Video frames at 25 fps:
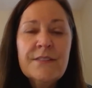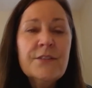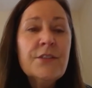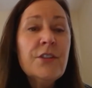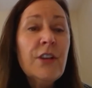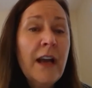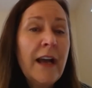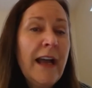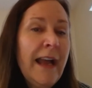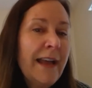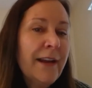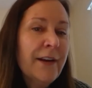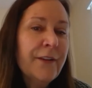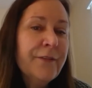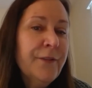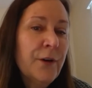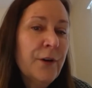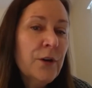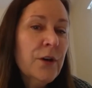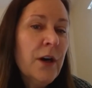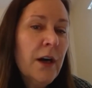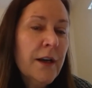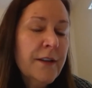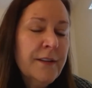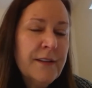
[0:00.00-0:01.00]
had a phone
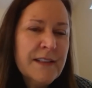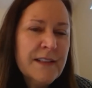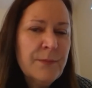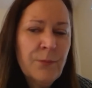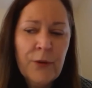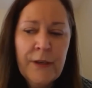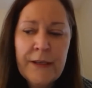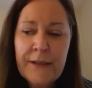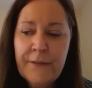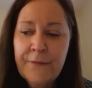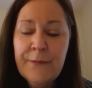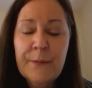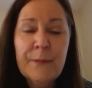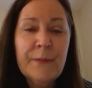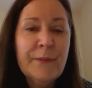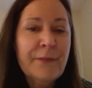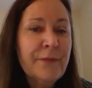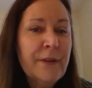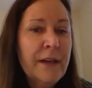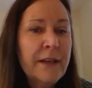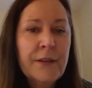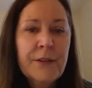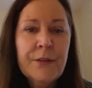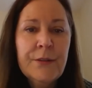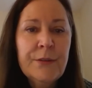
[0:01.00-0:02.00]
call this morning from a
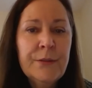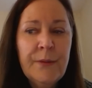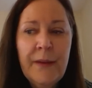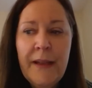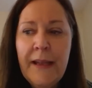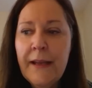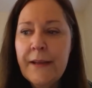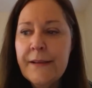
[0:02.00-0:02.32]
friend who